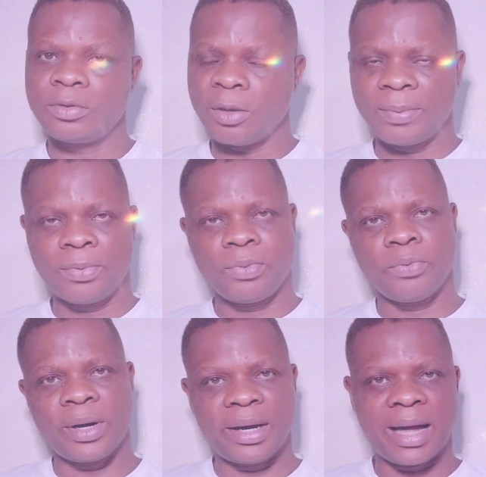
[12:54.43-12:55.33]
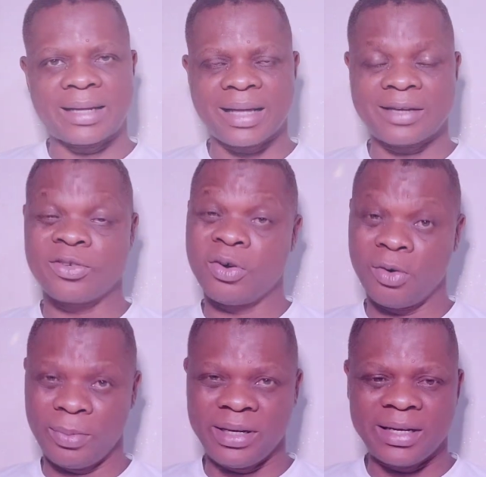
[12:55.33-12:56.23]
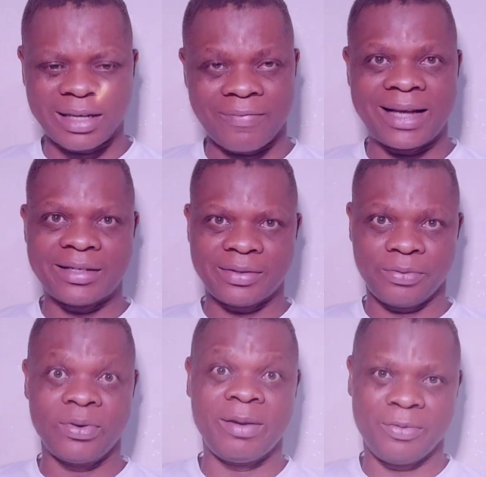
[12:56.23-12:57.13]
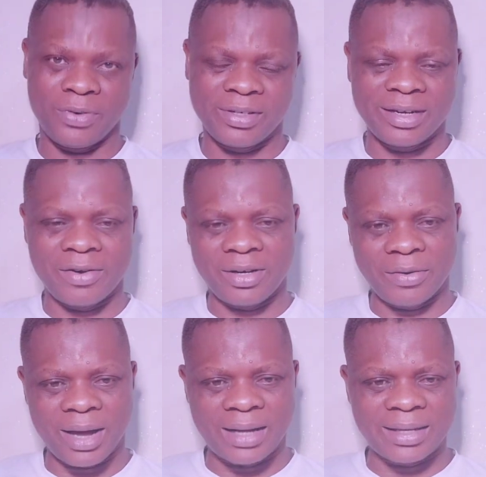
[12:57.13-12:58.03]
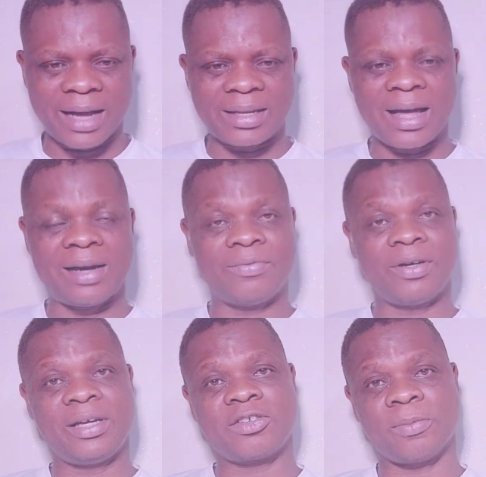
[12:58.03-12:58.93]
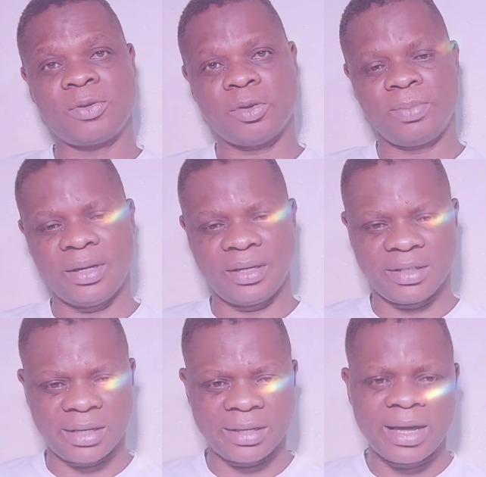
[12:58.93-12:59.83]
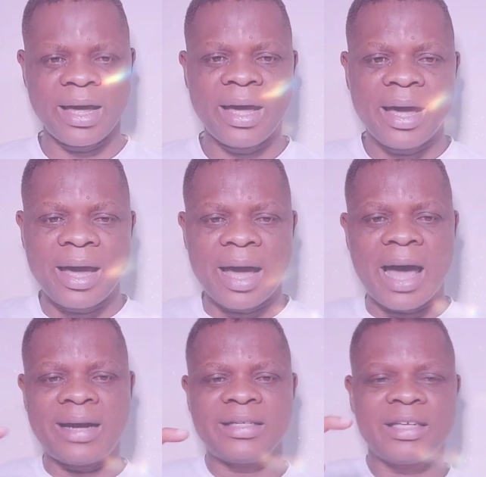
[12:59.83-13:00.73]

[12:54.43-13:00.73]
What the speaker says: Some people were attacked. Some obedient servants, let me phrase it that way, they were attacked. And from desk of P2B, he said, I